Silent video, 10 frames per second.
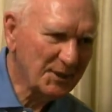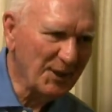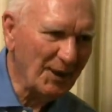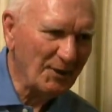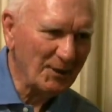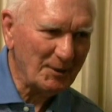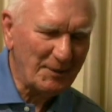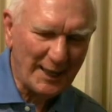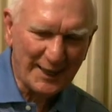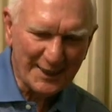So I
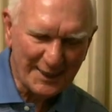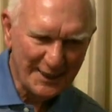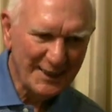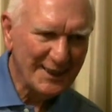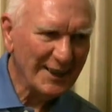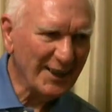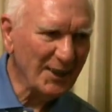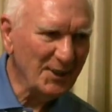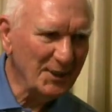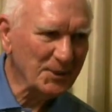went back to
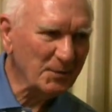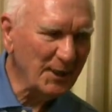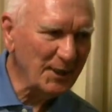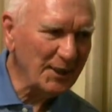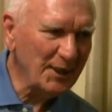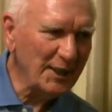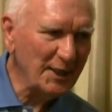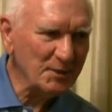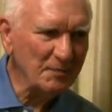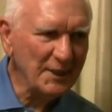Honolulu and spent 10
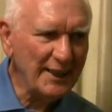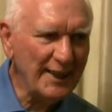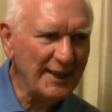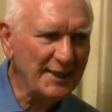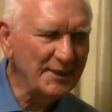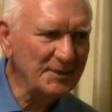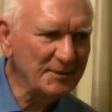days with my dad.